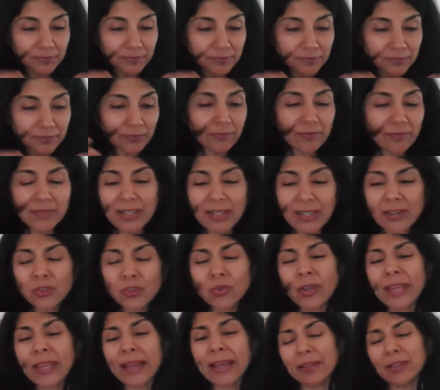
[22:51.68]
to
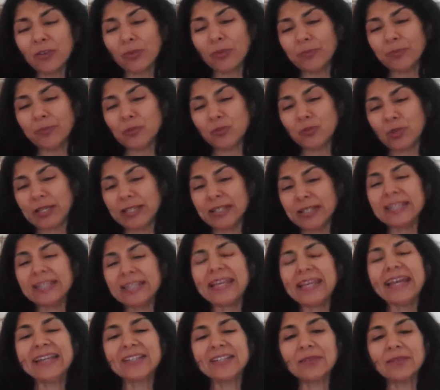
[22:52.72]
create
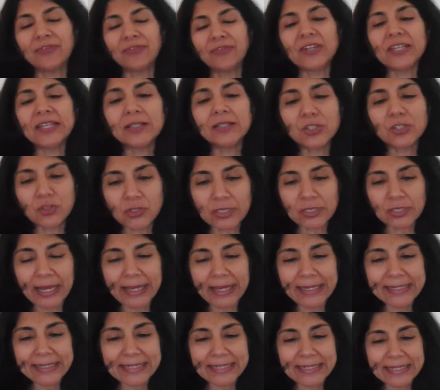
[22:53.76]
a freer
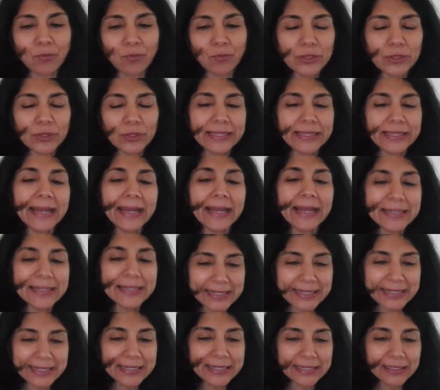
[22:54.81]
society. And what that
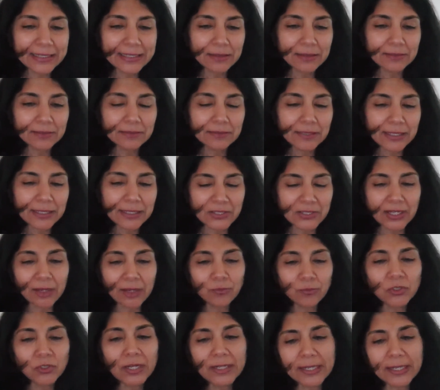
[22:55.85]
needed, and Sheikh
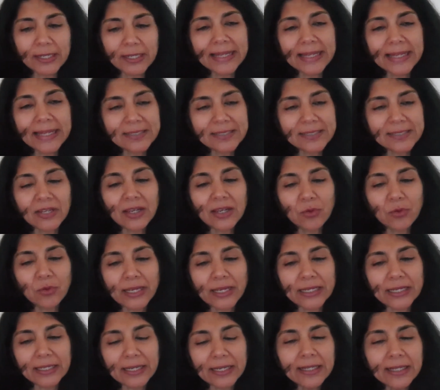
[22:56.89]
Abdullah realized this very
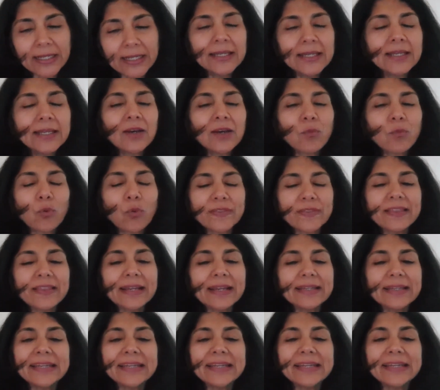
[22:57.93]
quickly, right? What that
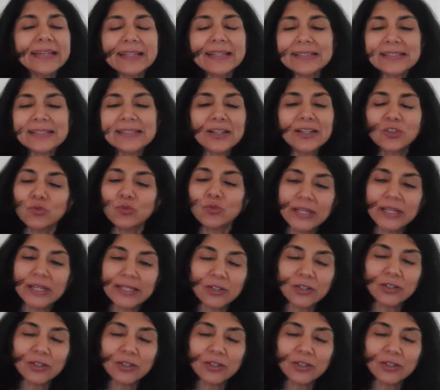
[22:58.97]
needed is that you needed to